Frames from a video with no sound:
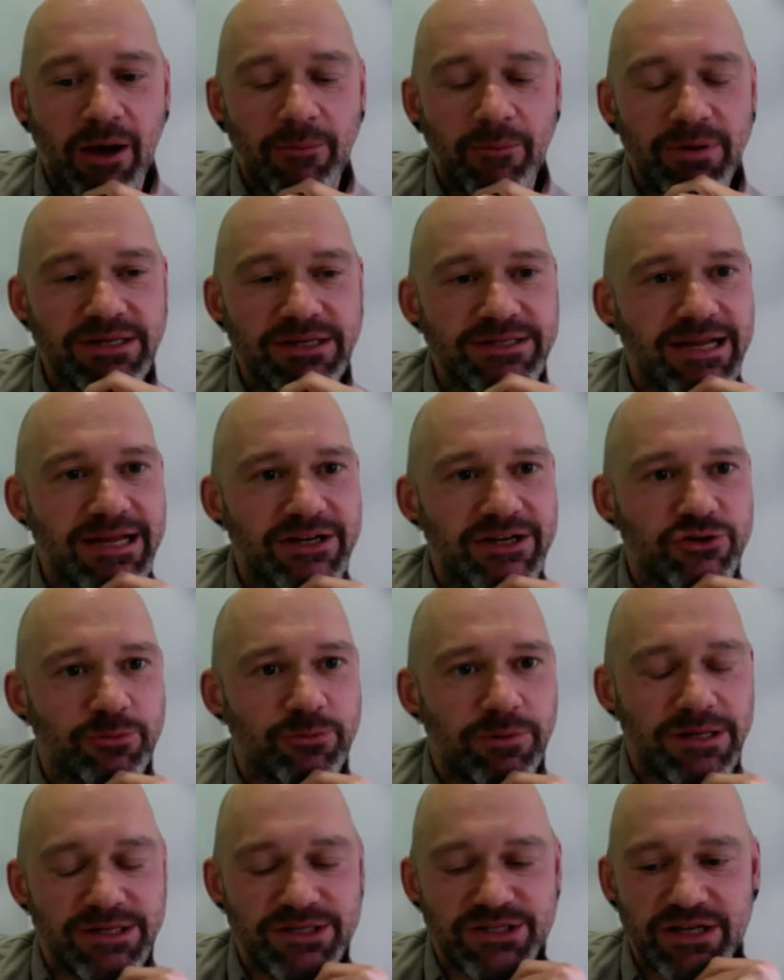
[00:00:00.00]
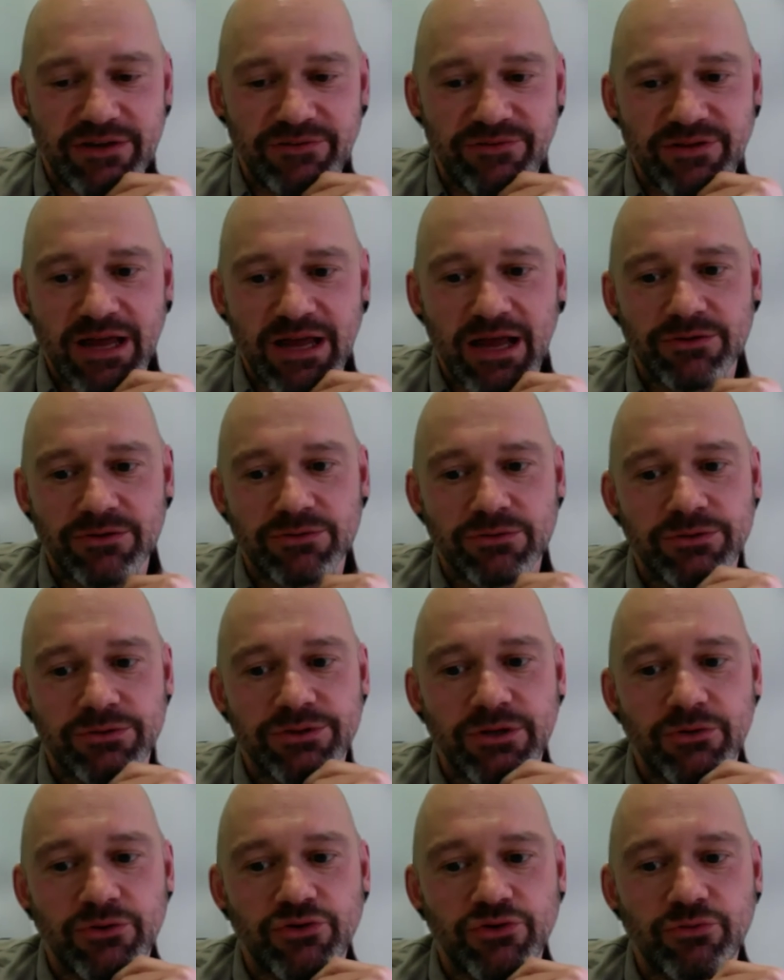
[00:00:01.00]
He's National Police Chiefs Council's
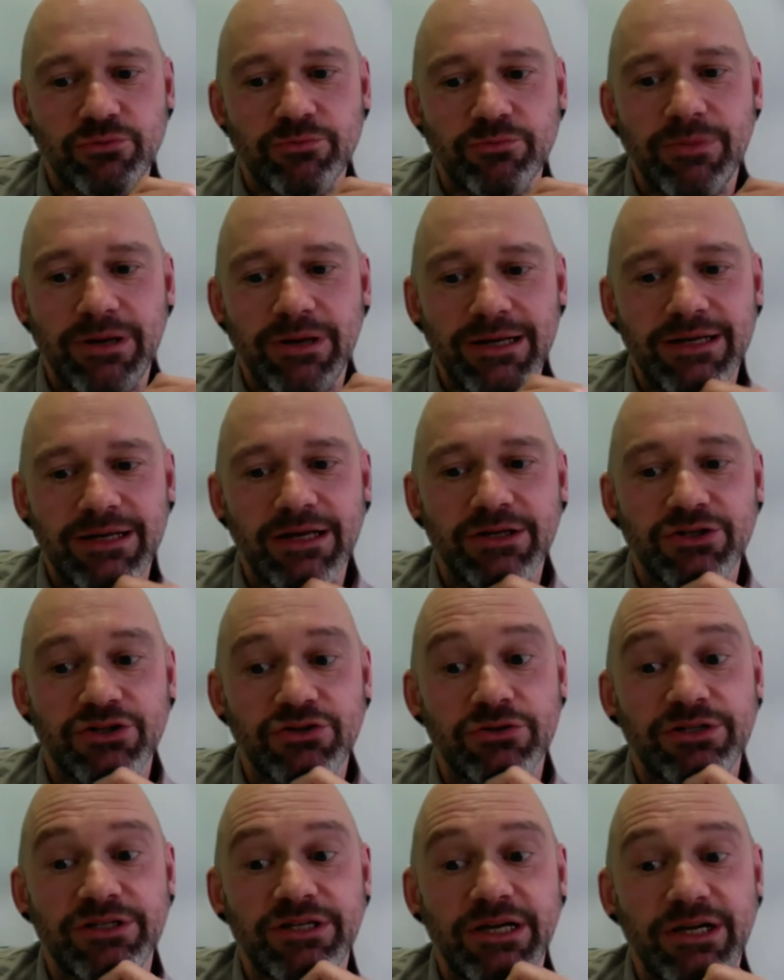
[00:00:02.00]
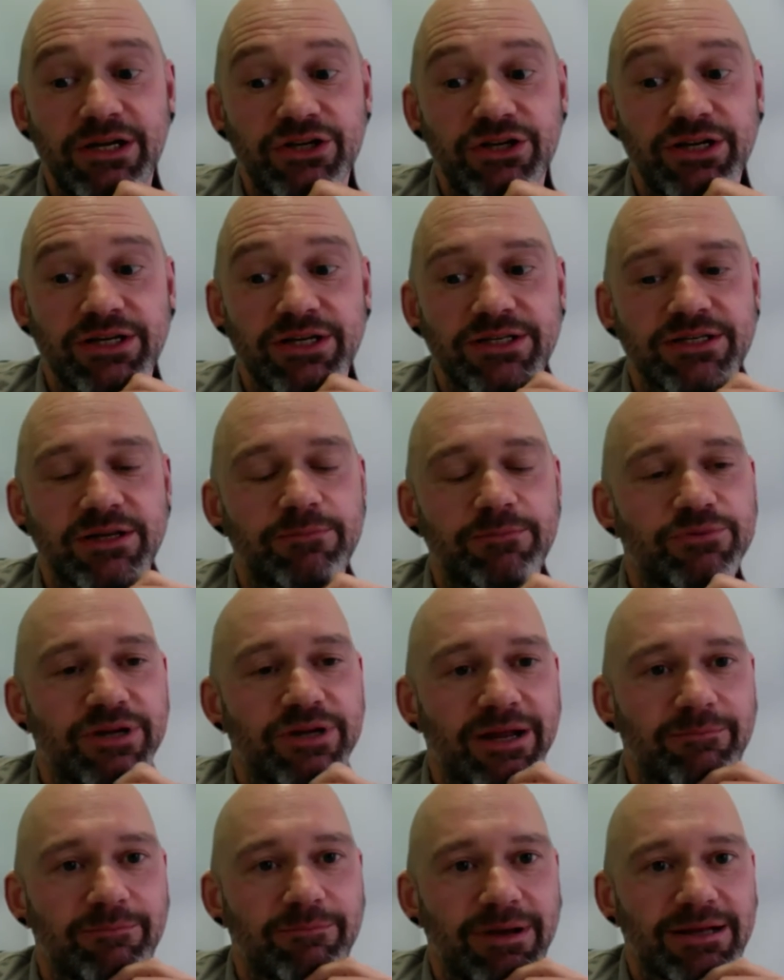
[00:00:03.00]
social media strategic
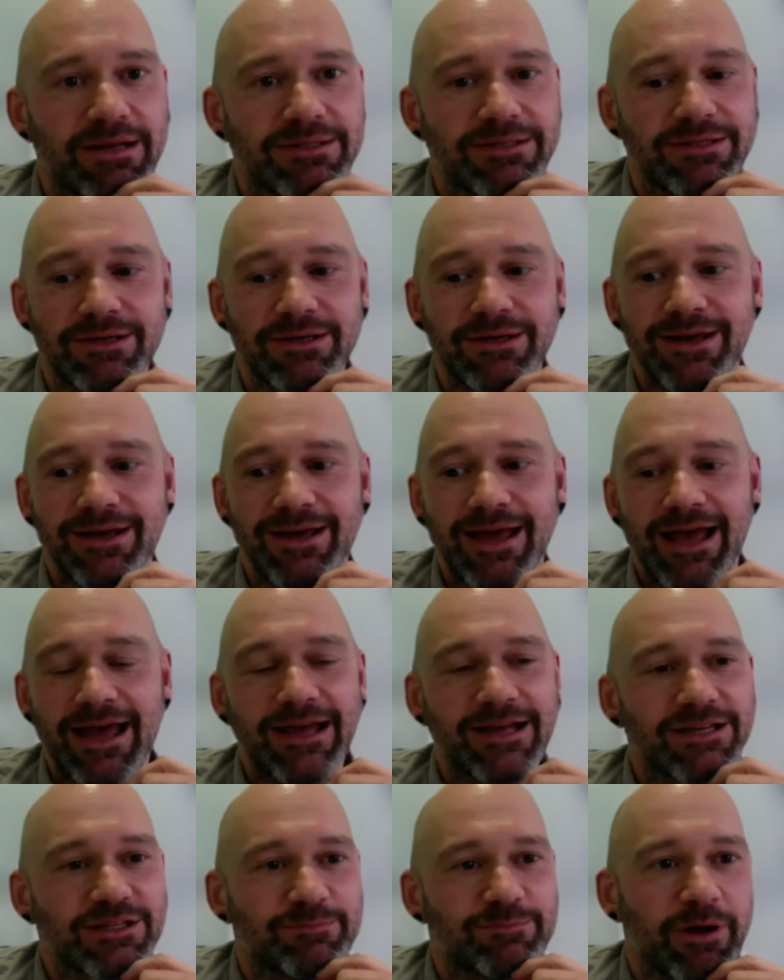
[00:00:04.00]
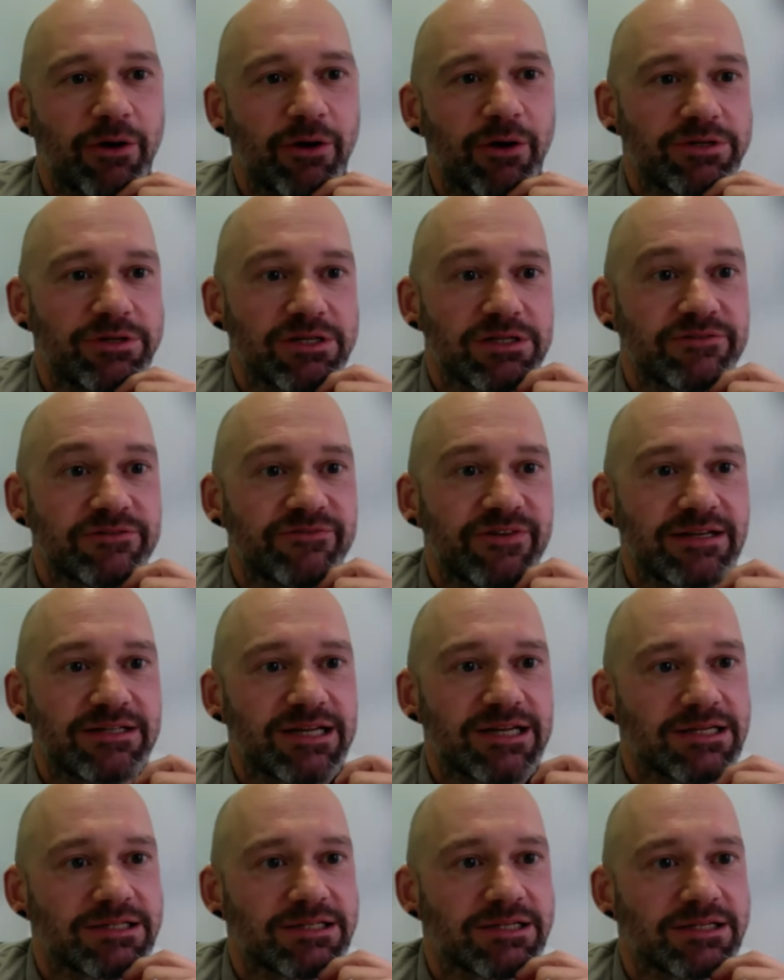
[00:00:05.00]
subject matter expert, which is a
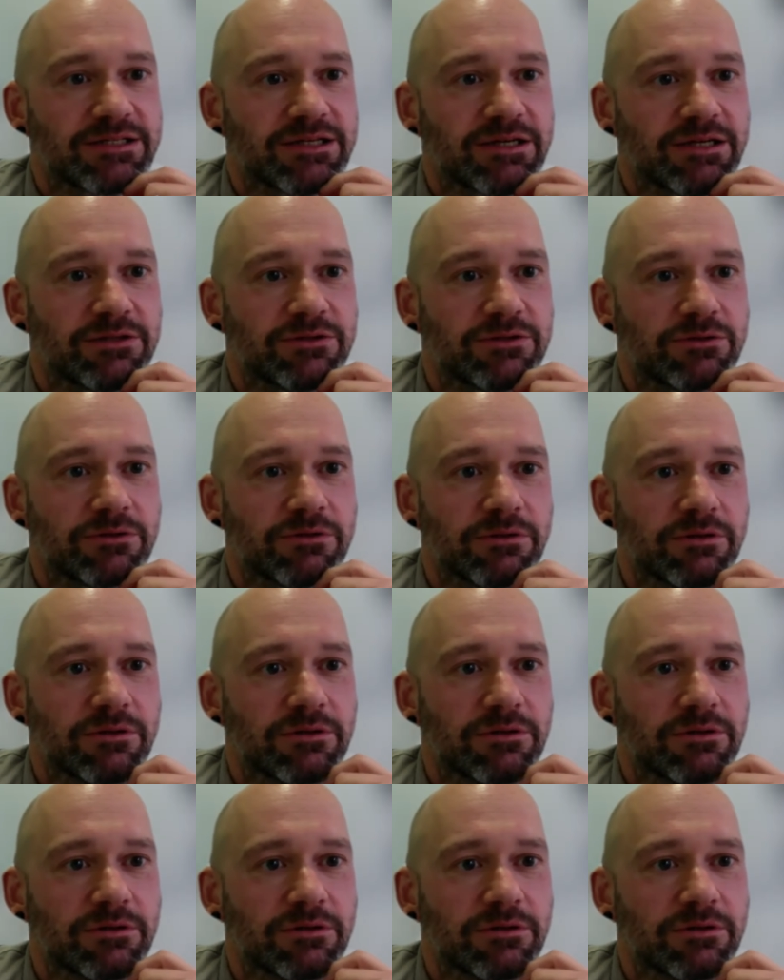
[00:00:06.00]
fantastic title.